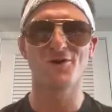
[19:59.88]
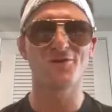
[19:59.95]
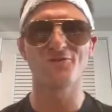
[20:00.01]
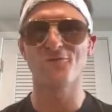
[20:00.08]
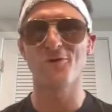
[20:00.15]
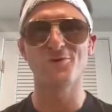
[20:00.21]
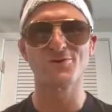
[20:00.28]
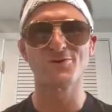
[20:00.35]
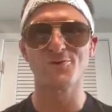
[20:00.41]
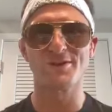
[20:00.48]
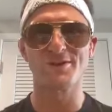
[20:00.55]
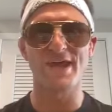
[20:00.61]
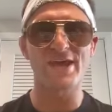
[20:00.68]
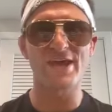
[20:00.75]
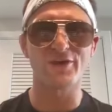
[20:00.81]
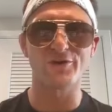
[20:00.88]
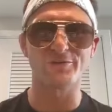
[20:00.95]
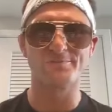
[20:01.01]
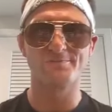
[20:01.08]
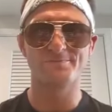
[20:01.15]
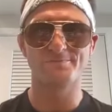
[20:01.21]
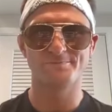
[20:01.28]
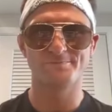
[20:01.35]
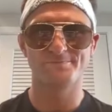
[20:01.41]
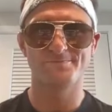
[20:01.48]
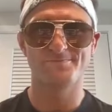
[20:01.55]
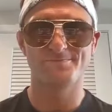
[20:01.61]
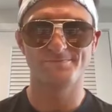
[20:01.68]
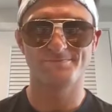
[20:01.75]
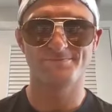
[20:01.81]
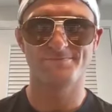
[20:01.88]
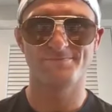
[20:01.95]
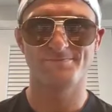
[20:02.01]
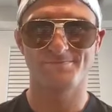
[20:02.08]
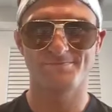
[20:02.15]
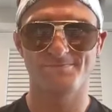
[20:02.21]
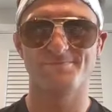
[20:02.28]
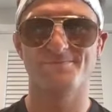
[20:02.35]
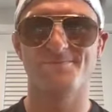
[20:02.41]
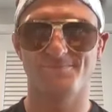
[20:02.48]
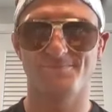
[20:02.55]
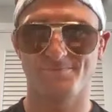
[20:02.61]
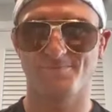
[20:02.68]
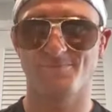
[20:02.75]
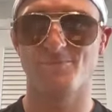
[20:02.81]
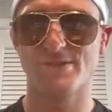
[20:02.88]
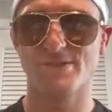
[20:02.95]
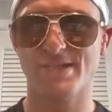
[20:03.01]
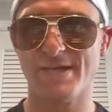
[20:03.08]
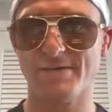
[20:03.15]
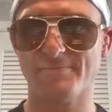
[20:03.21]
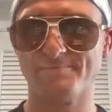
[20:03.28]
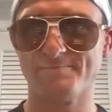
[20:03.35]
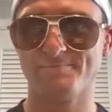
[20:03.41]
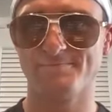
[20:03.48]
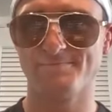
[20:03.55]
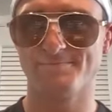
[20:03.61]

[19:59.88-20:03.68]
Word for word: looking forward to it. Thank you. No, oh, thank you, sir. We'll see you.